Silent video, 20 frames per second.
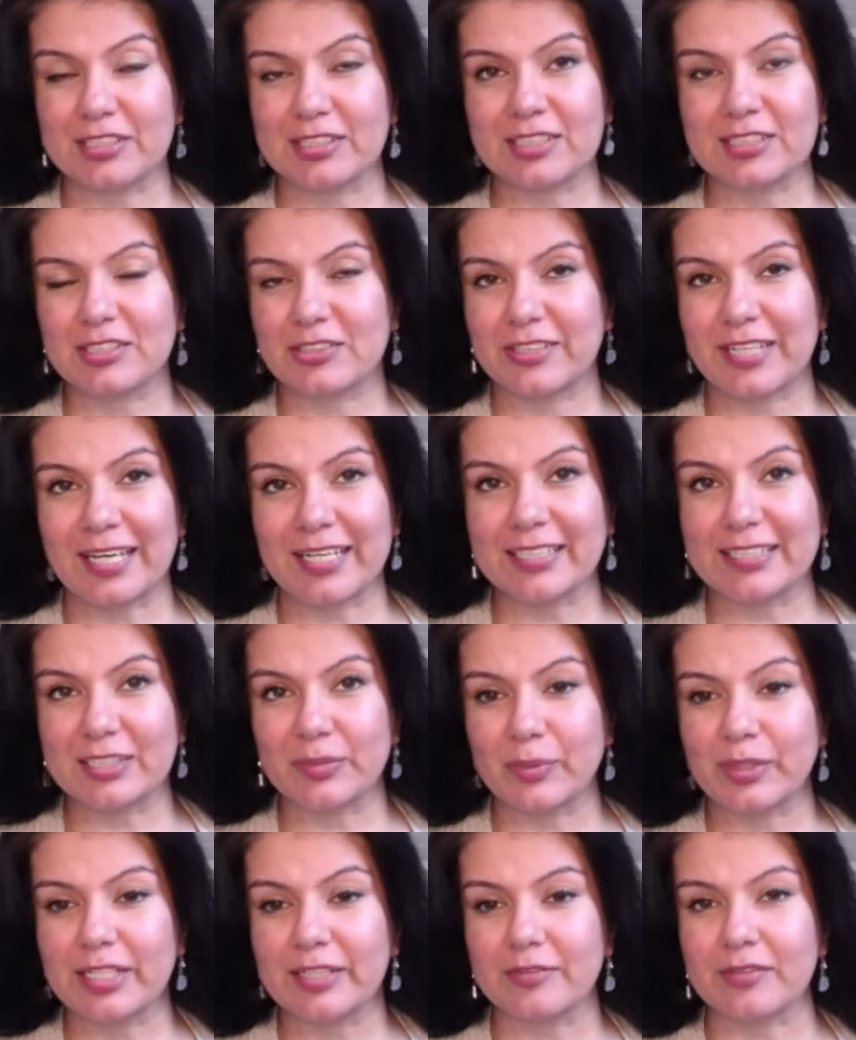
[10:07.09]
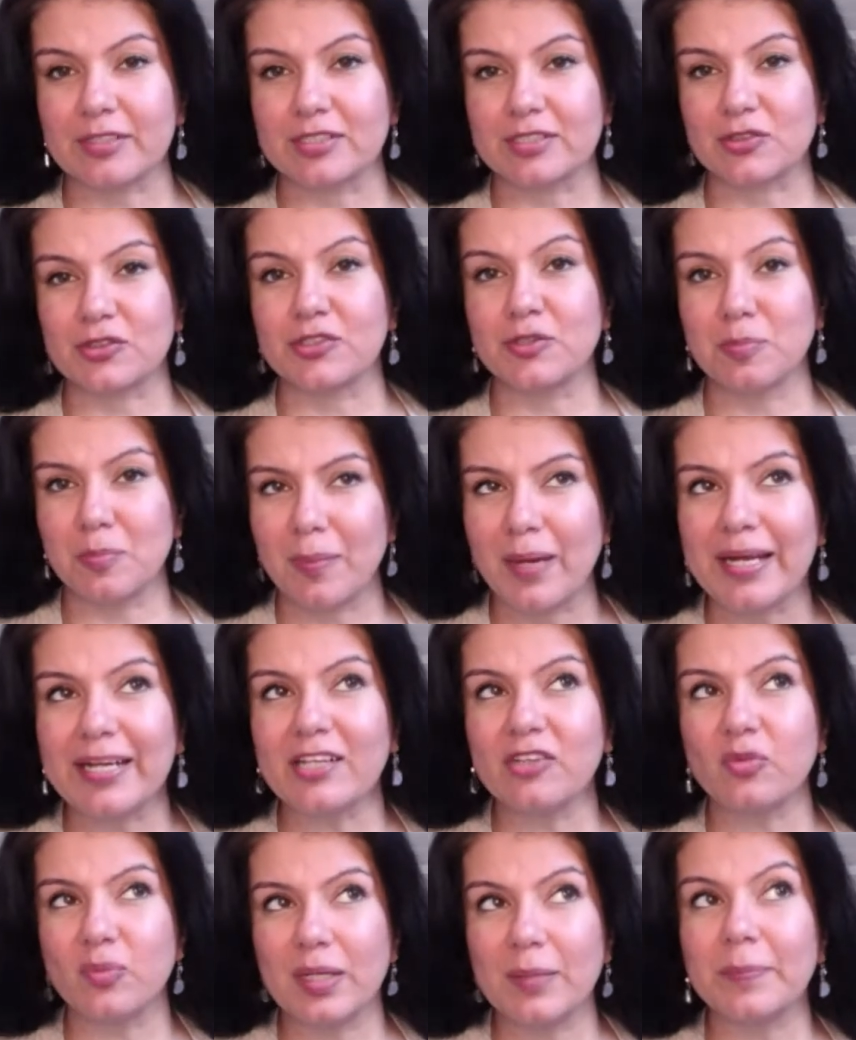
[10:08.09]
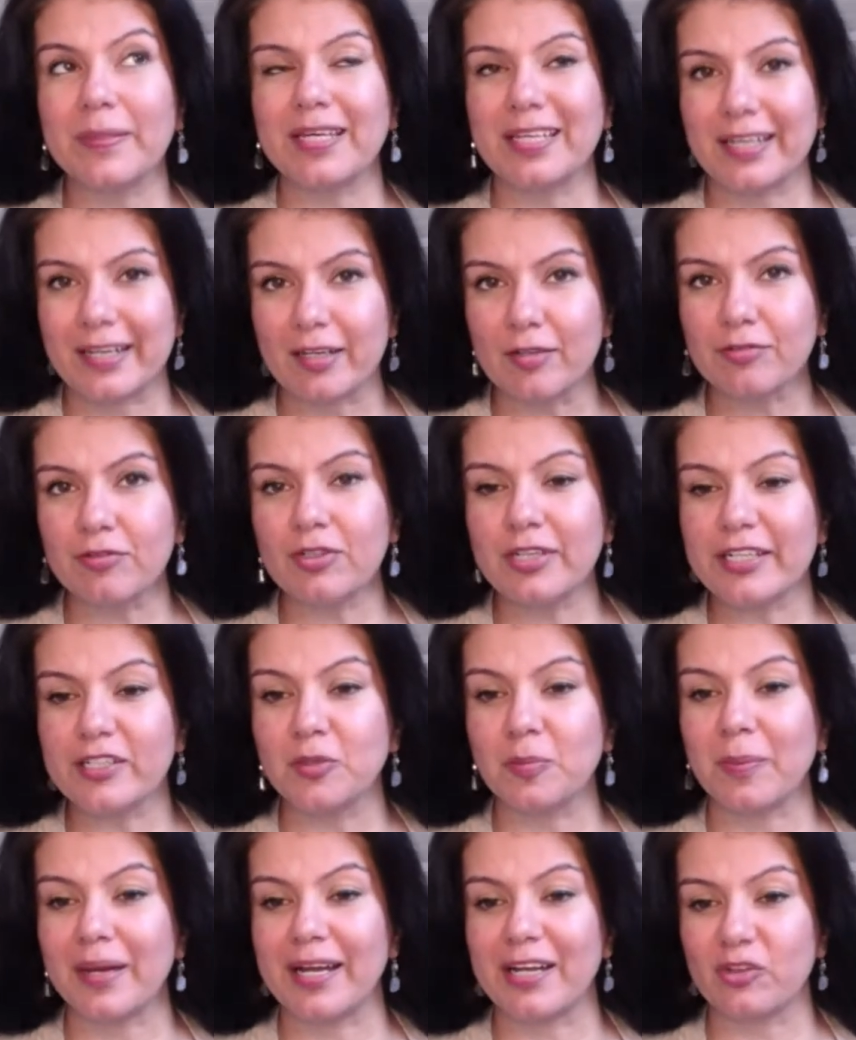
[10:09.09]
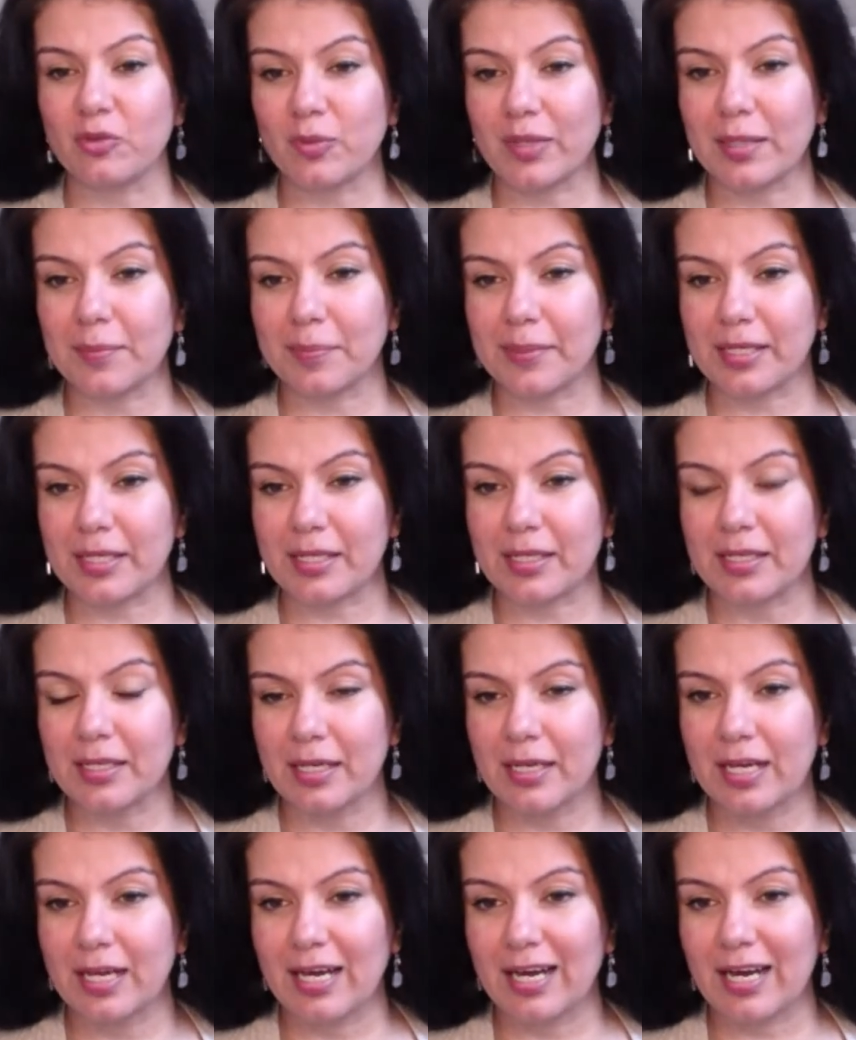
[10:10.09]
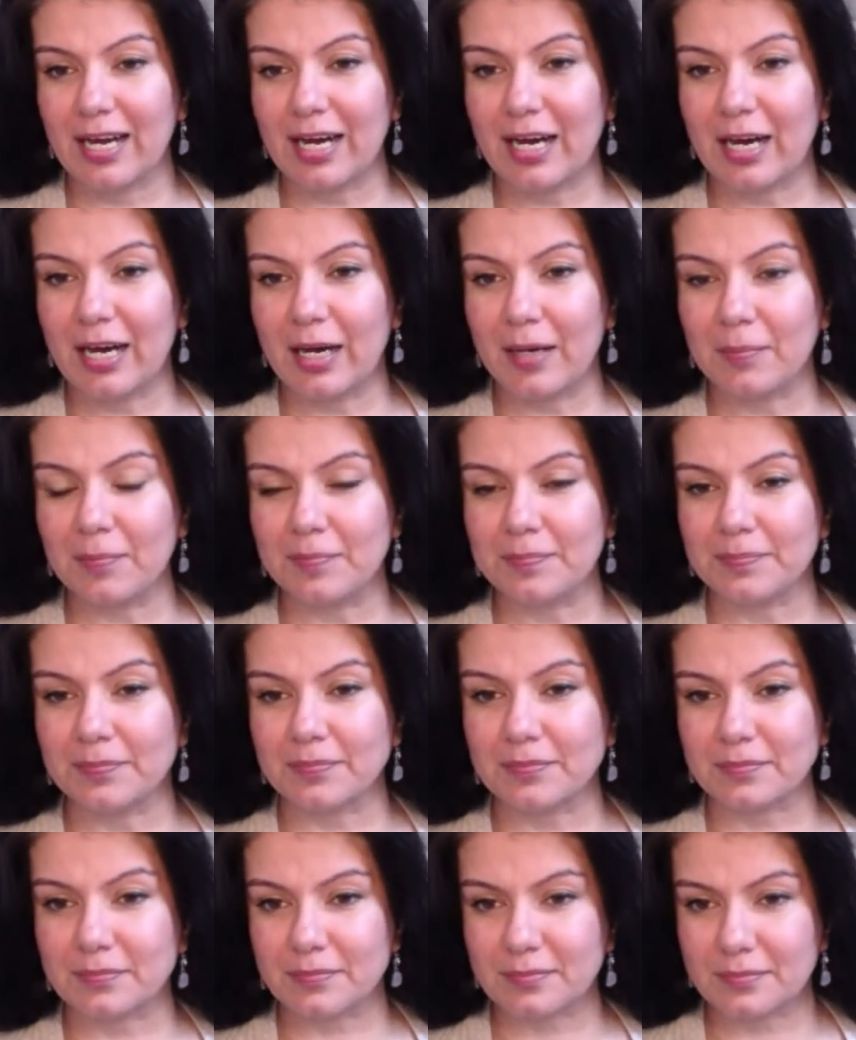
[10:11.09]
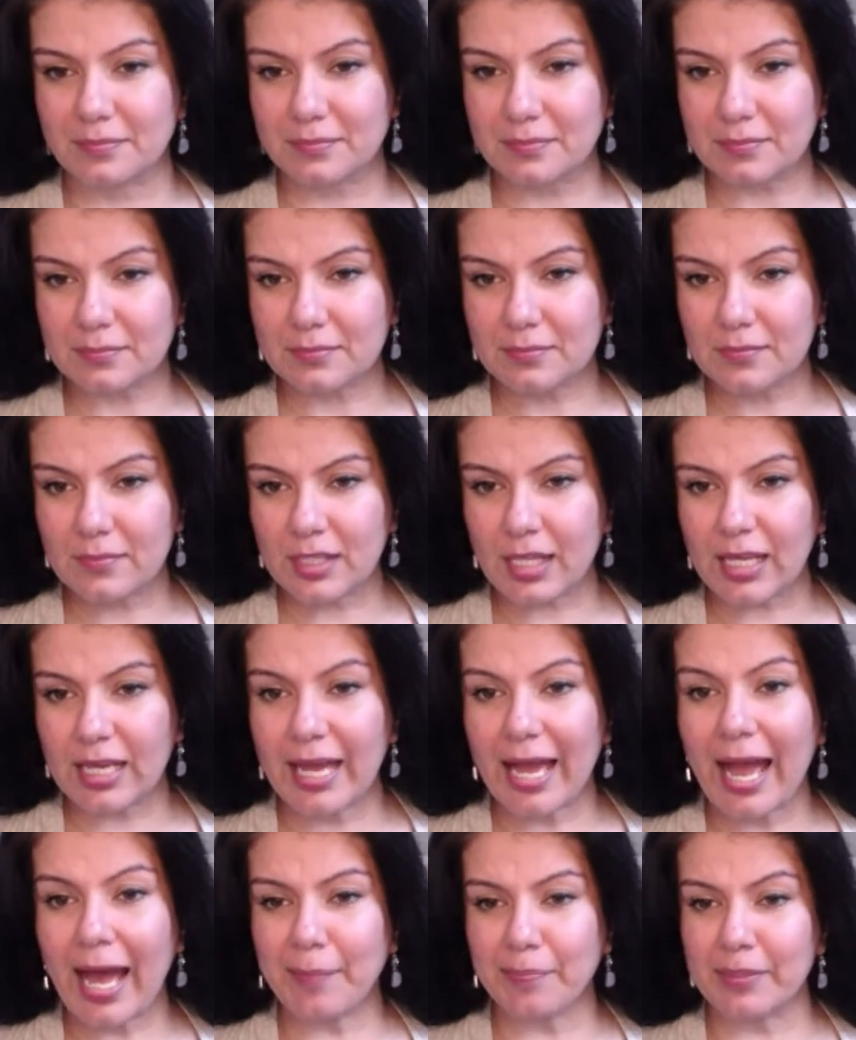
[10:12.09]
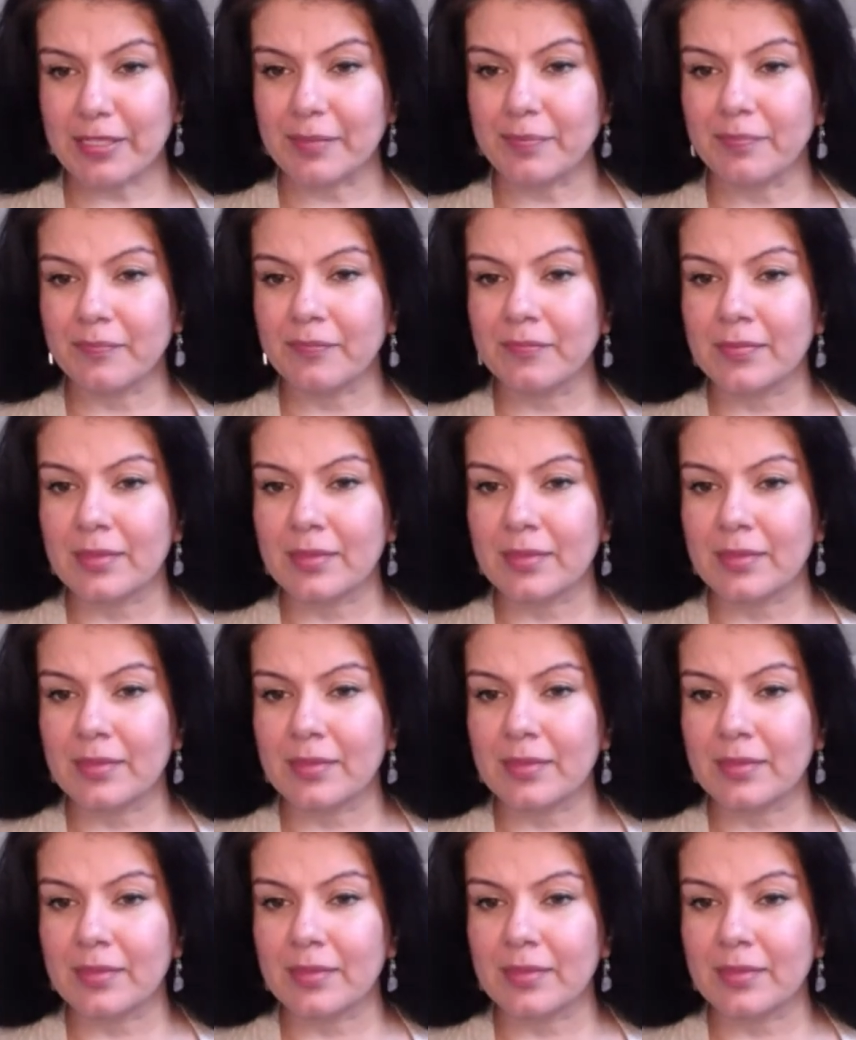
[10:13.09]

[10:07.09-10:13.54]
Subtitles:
This is the reality we live in. So you might as well be careful and you might as well be happy.